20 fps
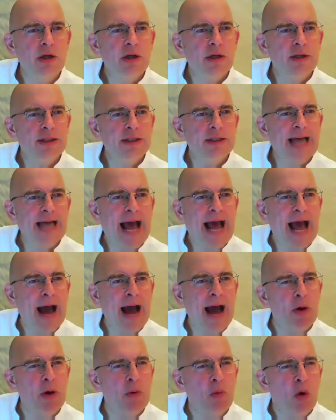to
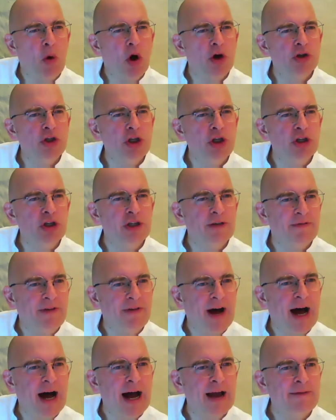how it was you
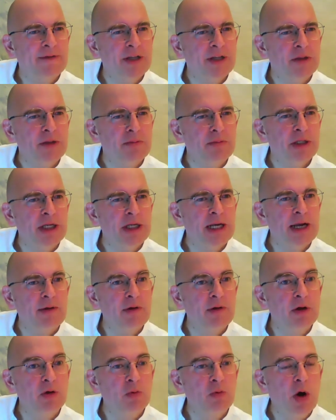survived in the
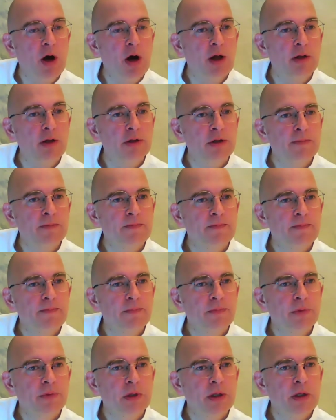material world.
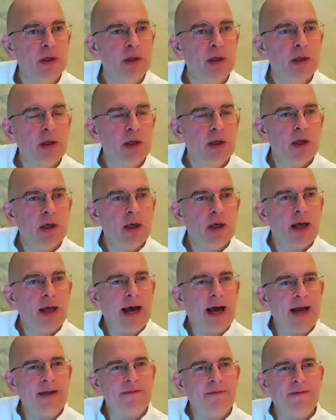
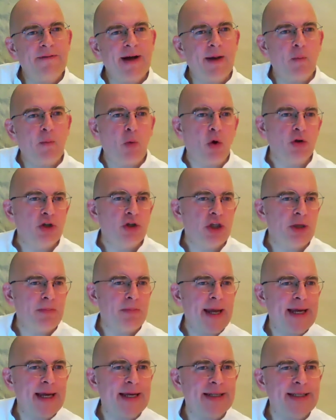And in fact, once you
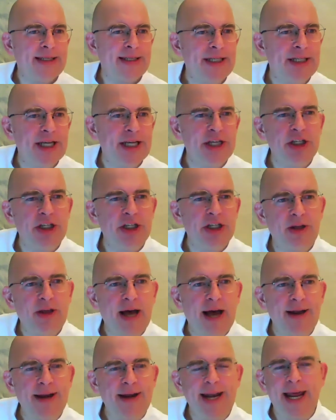make a decision of
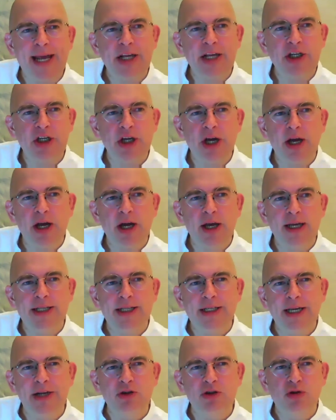that nature,
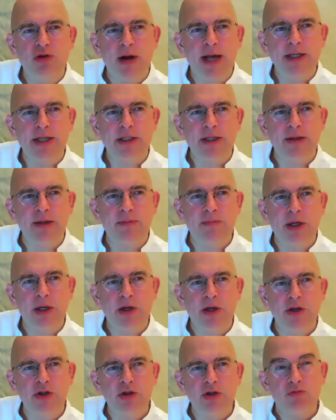it's interesting
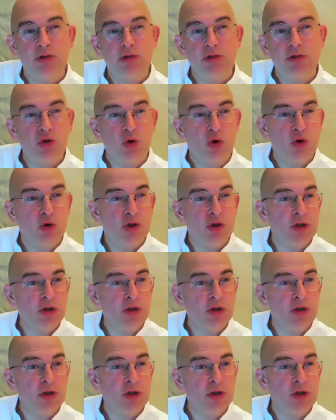because the resources